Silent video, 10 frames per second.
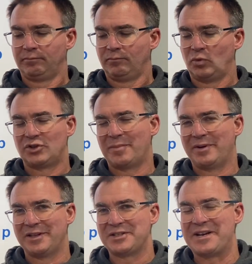We'll jump into
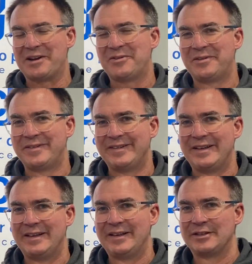this now.
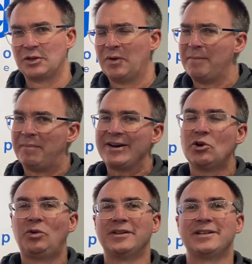So my
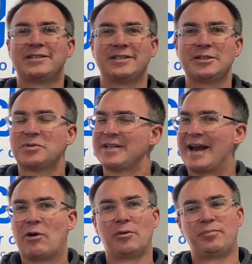goal on this was an
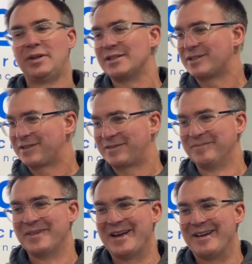hour plus
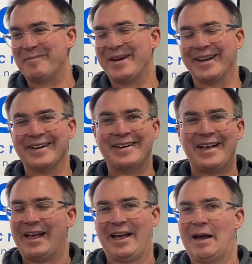meeting.
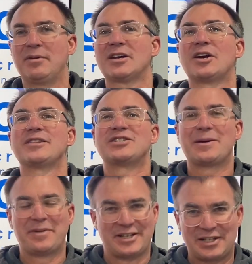I'm going to cut this up
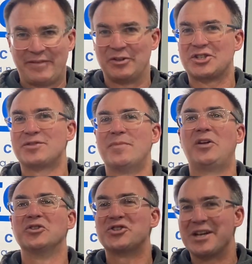into several
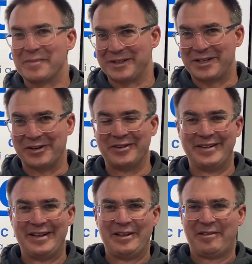smaller segments here,
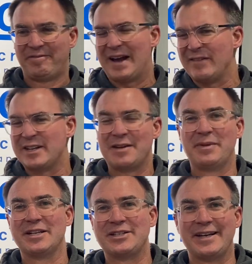5 to 10
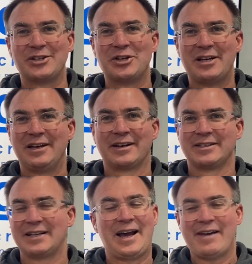minutes each,
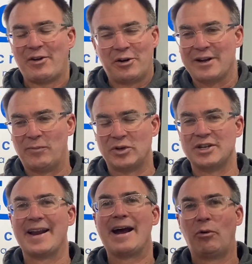because I have a hard time watching
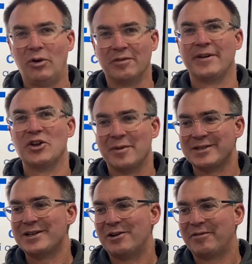an hour-long video
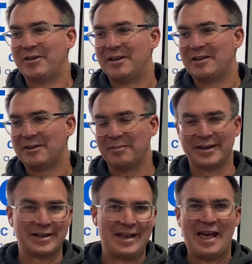myself.
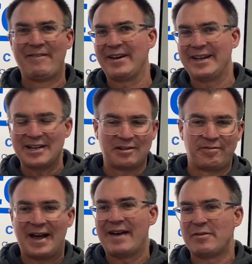But if I can get down to
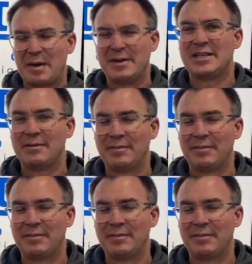5 to maybe 10